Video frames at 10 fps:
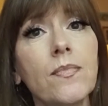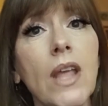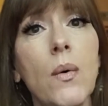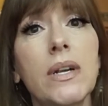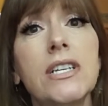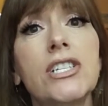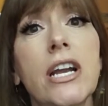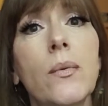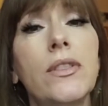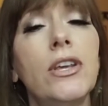I wanted to
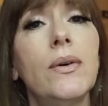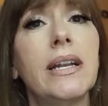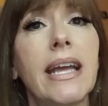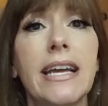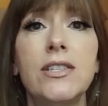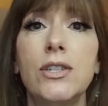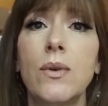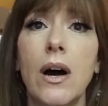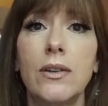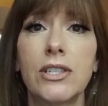share with you in case you
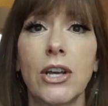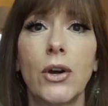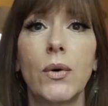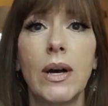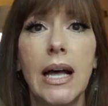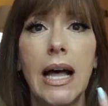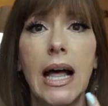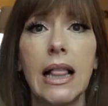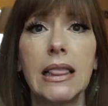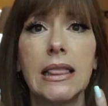also
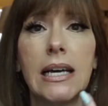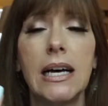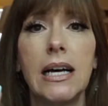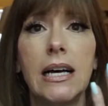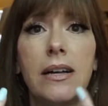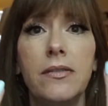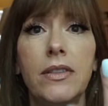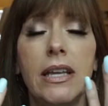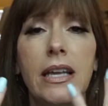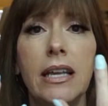love
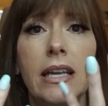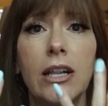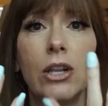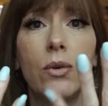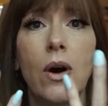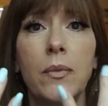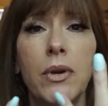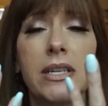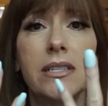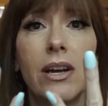the glue-on
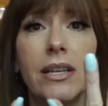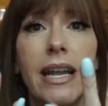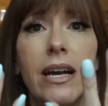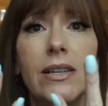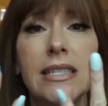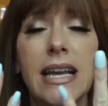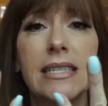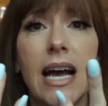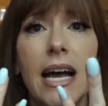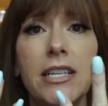press-on nails
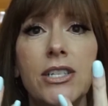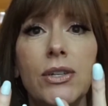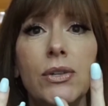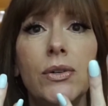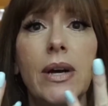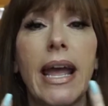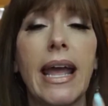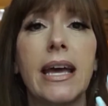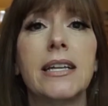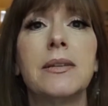as I do,
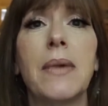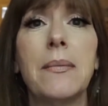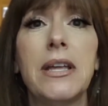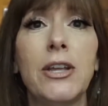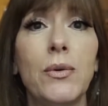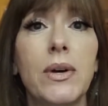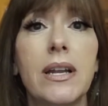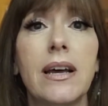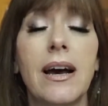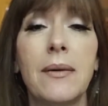and maybe you
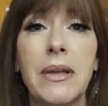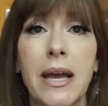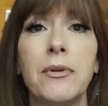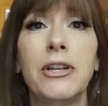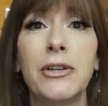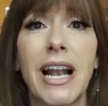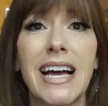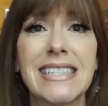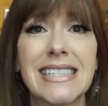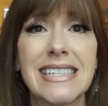would be able to
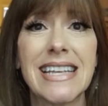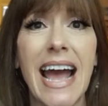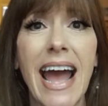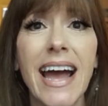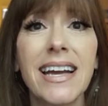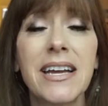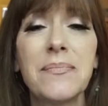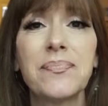utilize this hack.